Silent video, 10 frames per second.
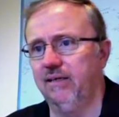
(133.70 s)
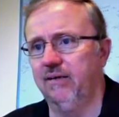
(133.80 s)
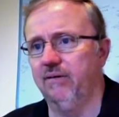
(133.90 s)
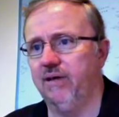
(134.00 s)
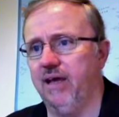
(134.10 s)

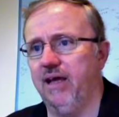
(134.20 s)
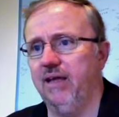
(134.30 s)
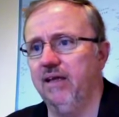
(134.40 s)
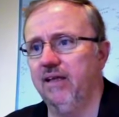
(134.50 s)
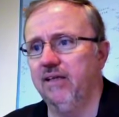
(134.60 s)
Okay,
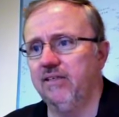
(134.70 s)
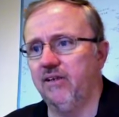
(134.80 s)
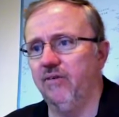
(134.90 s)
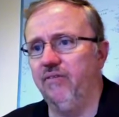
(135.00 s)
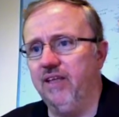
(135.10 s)

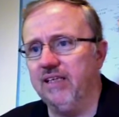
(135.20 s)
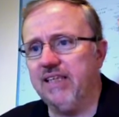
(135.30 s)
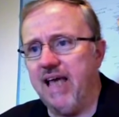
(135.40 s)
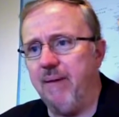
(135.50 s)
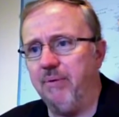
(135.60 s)
so this
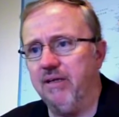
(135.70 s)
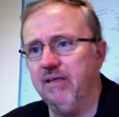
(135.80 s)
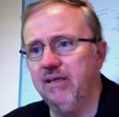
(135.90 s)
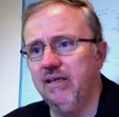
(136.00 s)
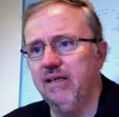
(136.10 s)

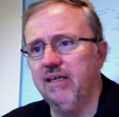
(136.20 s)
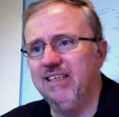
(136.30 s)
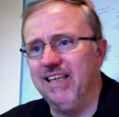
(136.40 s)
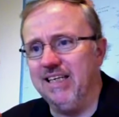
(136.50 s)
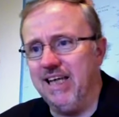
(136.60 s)
happened
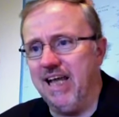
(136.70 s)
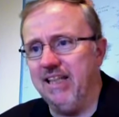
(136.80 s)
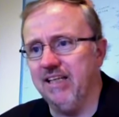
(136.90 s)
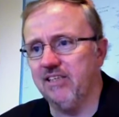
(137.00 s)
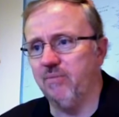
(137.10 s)
today,
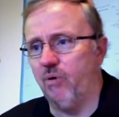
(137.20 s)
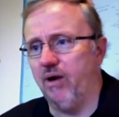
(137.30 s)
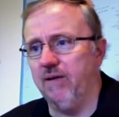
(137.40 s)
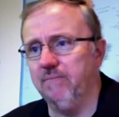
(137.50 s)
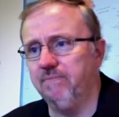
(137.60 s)
this
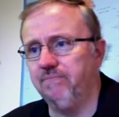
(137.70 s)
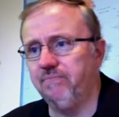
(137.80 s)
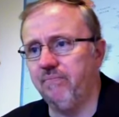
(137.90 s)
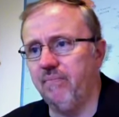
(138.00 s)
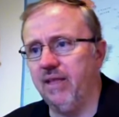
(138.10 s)
morning.
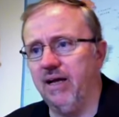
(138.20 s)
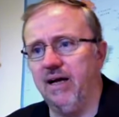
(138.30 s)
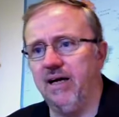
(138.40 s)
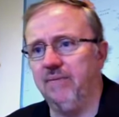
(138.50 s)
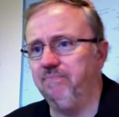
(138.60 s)

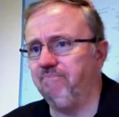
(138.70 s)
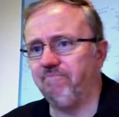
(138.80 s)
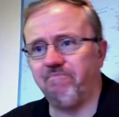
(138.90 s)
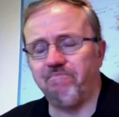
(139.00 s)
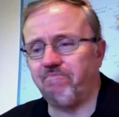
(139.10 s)
Um,
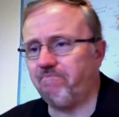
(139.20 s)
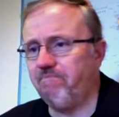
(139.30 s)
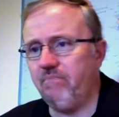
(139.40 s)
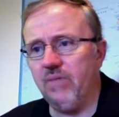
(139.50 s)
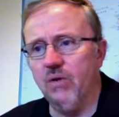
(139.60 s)

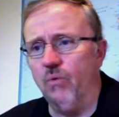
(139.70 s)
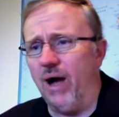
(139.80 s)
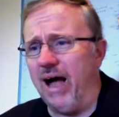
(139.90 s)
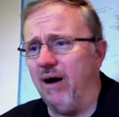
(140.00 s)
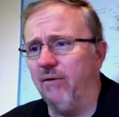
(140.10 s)

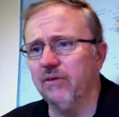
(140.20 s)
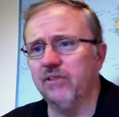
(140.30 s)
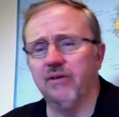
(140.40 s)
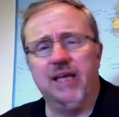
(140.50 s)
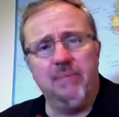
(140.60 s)
wow,
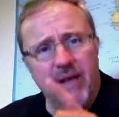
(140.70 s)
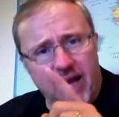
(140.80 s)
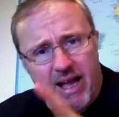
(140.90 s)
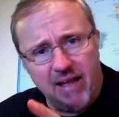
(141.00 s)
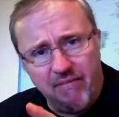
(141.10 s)
so keep an
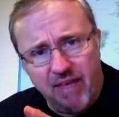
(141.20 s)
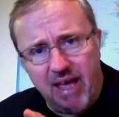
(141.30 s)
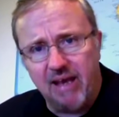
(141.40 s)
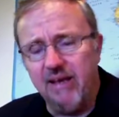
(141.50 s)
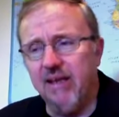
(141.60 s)
eye on
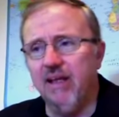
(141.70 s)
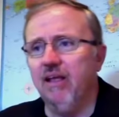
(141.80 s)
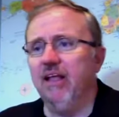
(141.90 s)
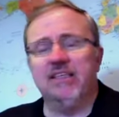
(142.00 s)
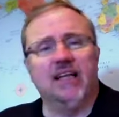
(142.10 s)
that.
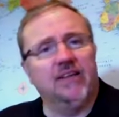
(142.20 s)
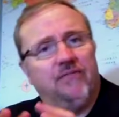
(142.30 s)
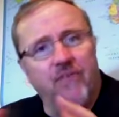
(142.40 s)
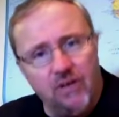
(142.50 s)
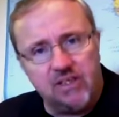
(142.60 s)
It's not the
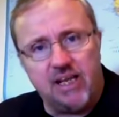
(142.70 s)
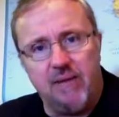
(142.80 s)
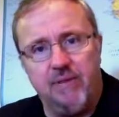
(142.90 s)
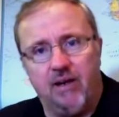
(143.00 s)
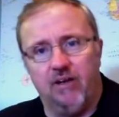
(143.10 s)
first
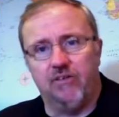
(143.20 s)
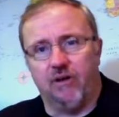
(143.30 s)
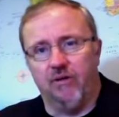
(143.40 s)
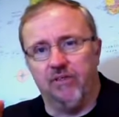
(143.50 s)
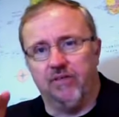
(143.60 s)
time that our
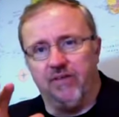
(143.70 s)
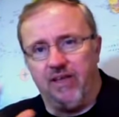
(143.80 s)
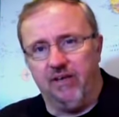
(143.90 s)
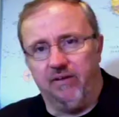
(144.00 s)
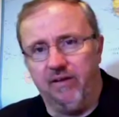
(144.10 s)
drones have
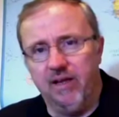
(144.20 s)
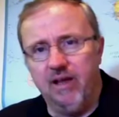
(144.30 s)
killed